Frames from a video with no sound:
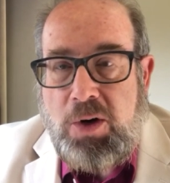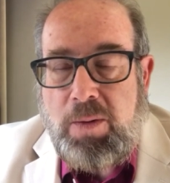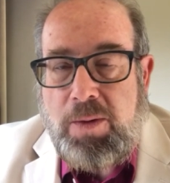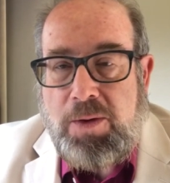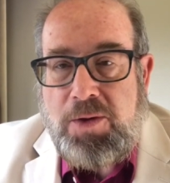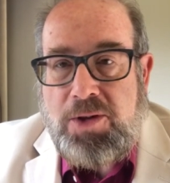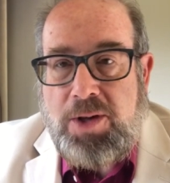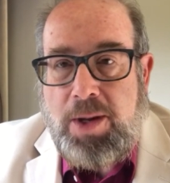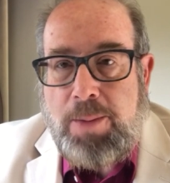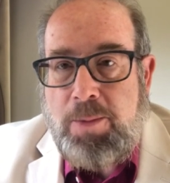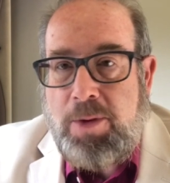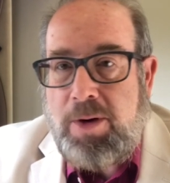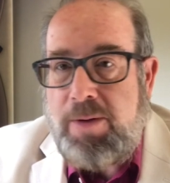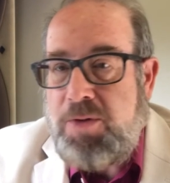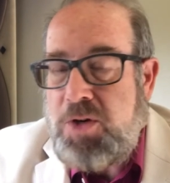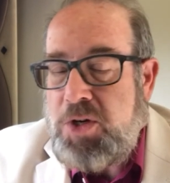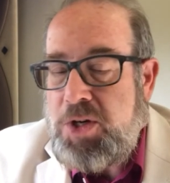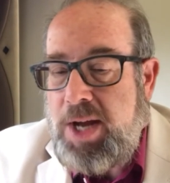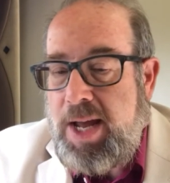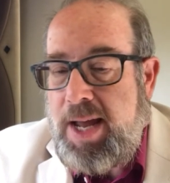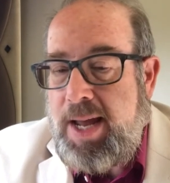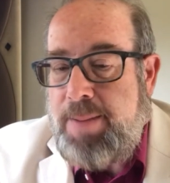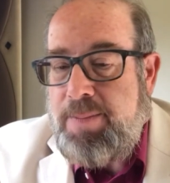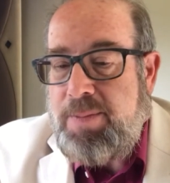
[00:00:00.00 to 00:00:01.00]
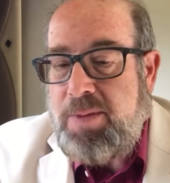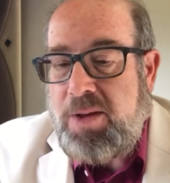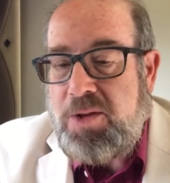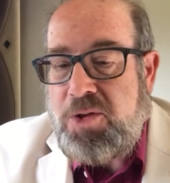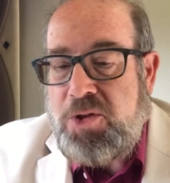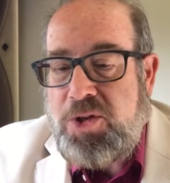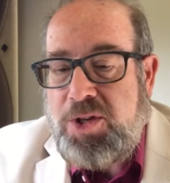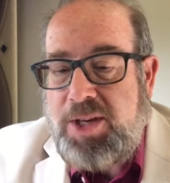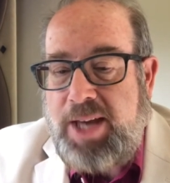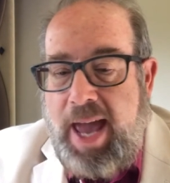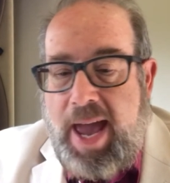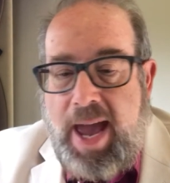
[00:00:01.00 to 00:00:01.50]
The summer of shame, the
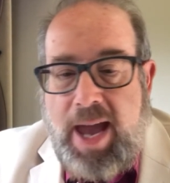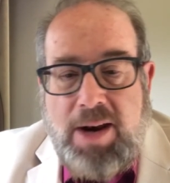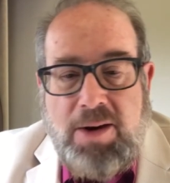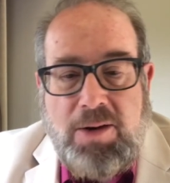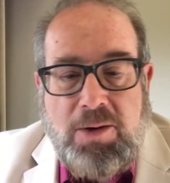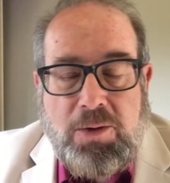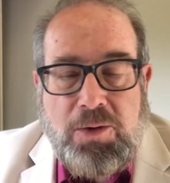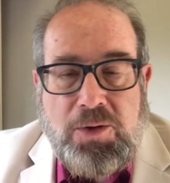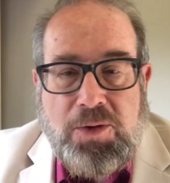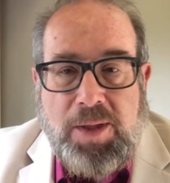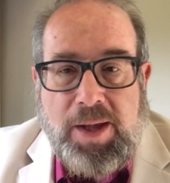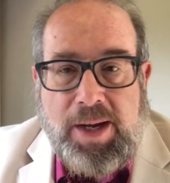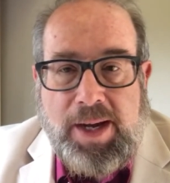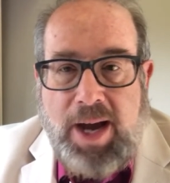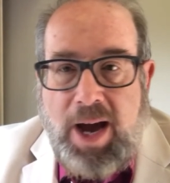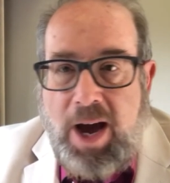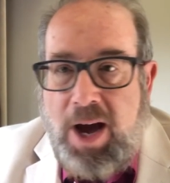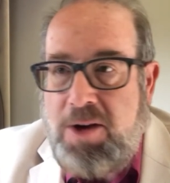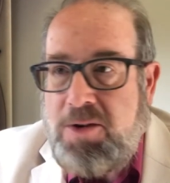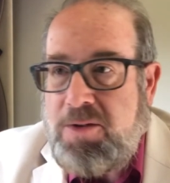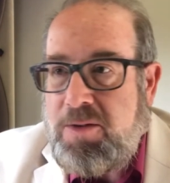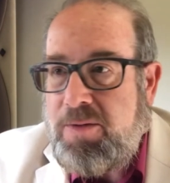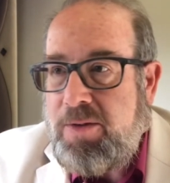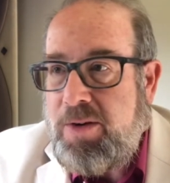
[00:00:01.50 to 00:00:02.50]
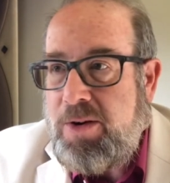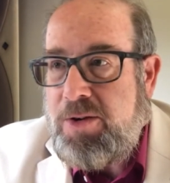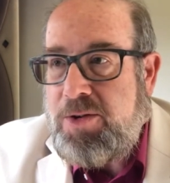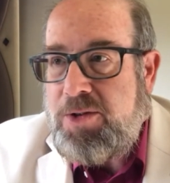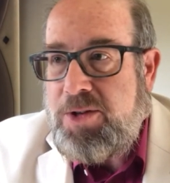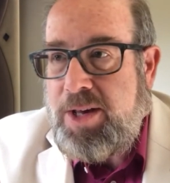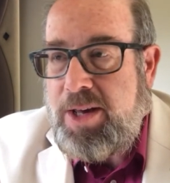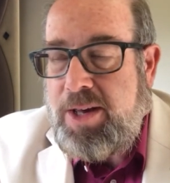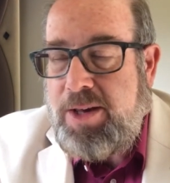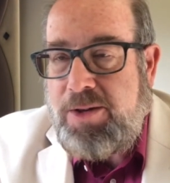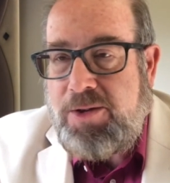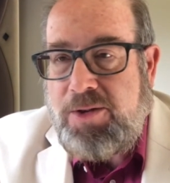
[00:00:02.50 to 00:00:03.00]
scandals, the
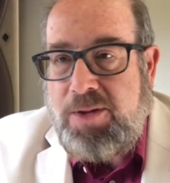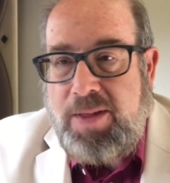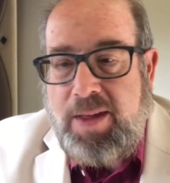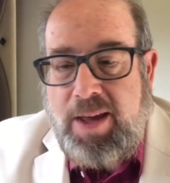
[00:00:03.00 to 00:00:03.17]
controversies,